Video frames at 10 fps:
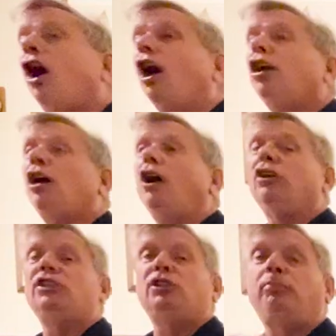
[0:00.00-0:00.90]
our
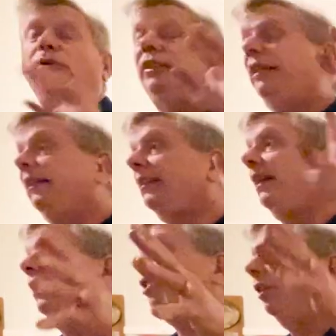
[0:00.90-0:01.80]
goal is to put this
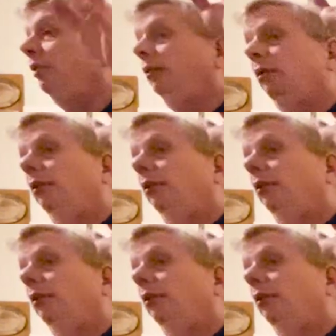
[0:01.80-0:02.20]
session